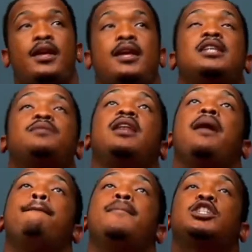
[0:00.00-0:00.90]
He's been a
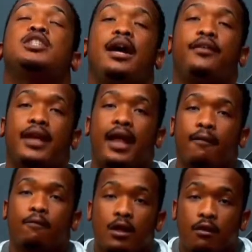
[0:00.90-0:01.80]
missionary there
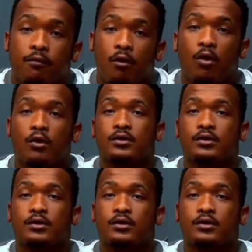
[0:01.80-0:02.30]
for